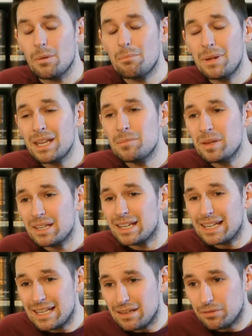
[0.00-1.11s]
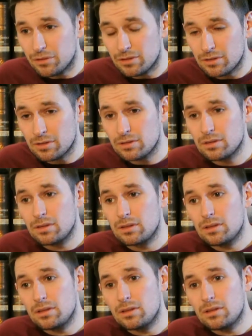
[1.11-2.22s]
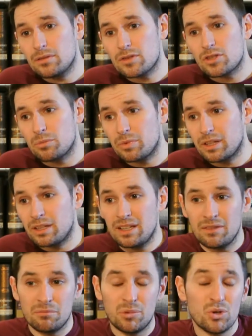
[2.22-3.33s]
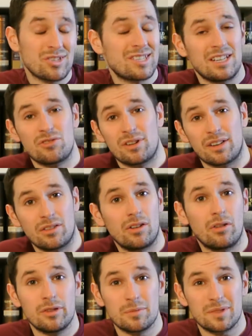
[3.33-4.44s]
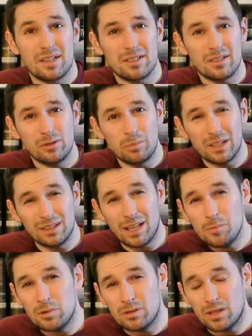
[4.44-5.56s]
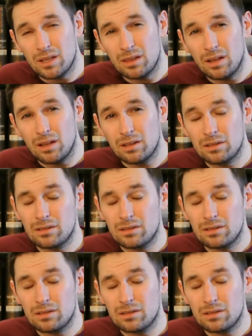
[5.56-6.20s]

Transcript: maybe even something even more citric than an orange, potentially a little bit of lemon in there.